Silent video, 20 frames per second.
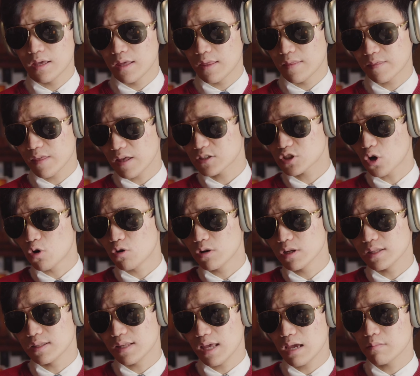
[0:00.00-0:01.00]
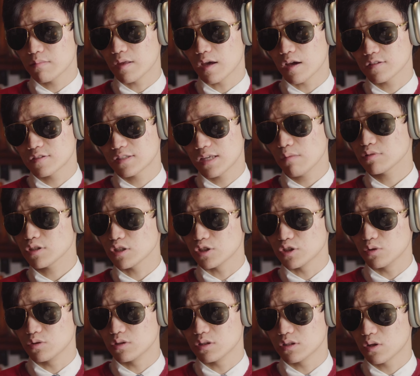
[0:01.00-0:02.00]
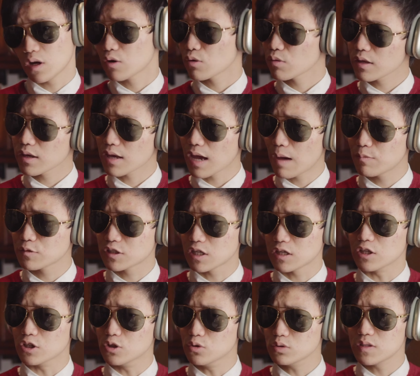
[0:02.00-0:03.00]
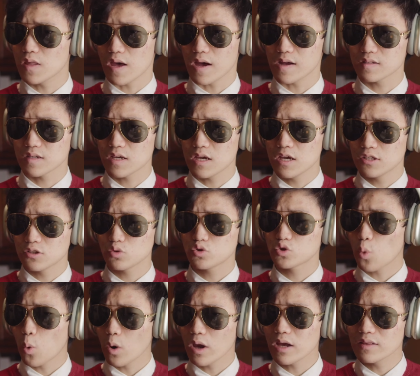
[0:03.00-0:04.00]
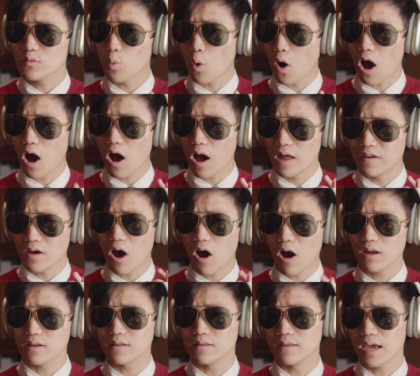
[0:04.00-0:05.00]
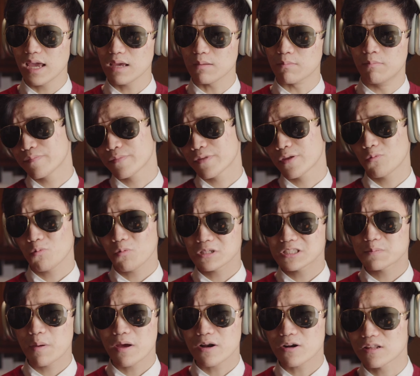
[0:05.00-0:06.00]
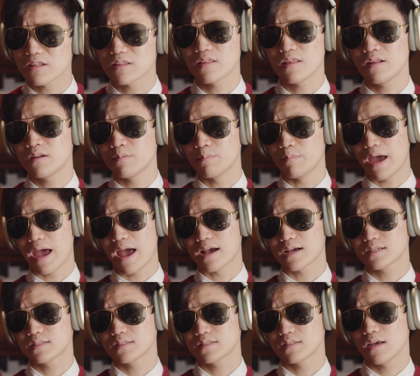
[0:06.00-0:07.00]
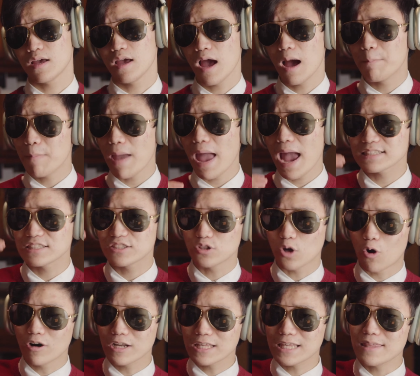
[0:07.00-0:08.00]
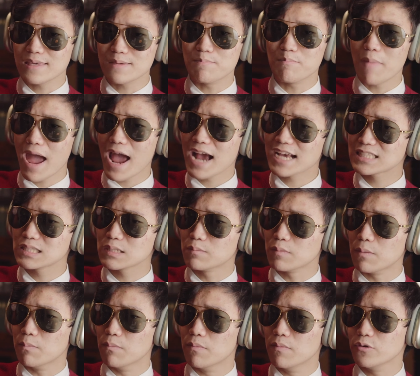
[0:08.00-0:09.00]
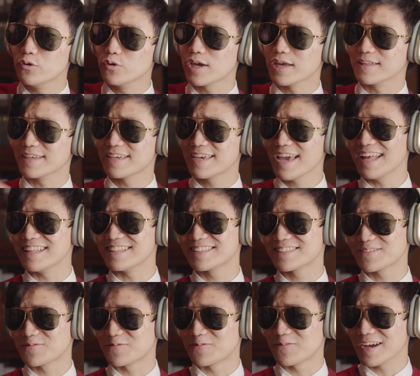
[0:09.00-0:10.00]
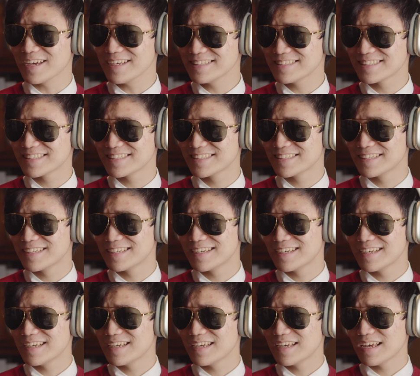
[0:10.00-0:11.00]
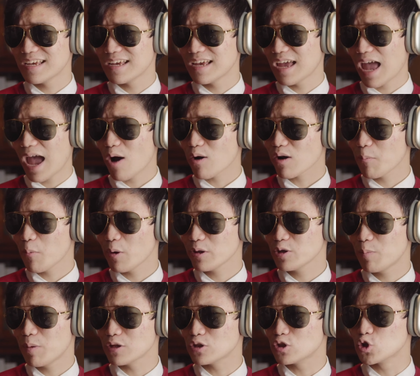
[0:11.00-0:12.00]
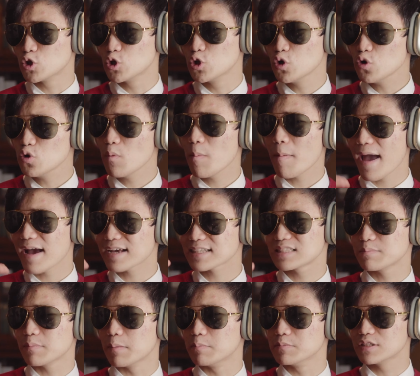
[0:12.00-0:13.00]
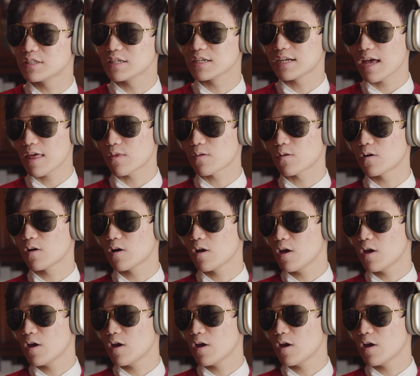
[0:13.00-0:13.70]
that's already a name that Samsung is using. So I don't think Apple's going to use that. So it's quite an odd name. What's better than a Max? A Max is already the maximum you can get, right? How come when you put two maximums together,